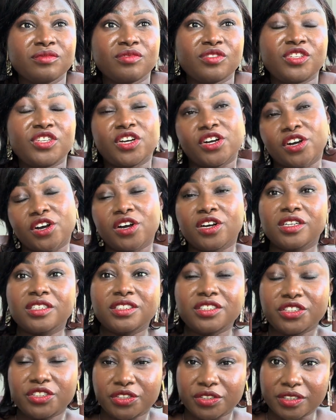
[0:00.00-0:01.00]
your
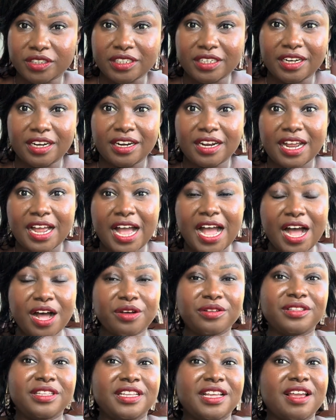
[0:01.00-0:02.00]
country,
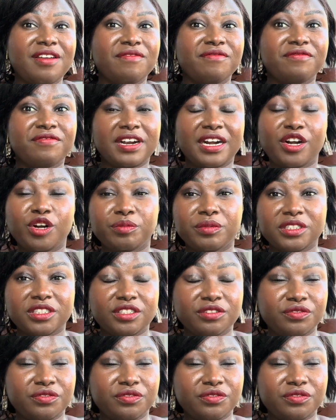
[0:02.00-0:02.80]
how the environment,